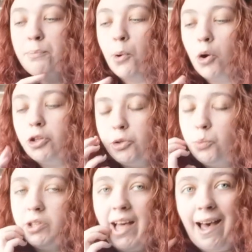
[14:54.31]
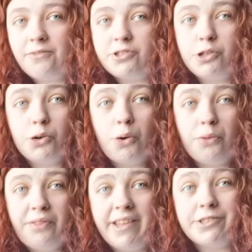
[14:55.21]
but you will have to know
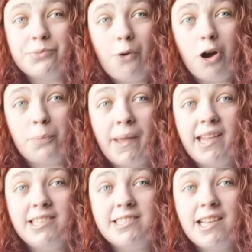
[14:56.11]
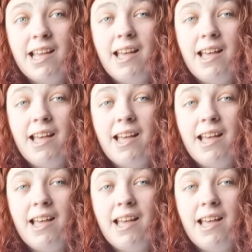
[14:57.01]
this rock beat.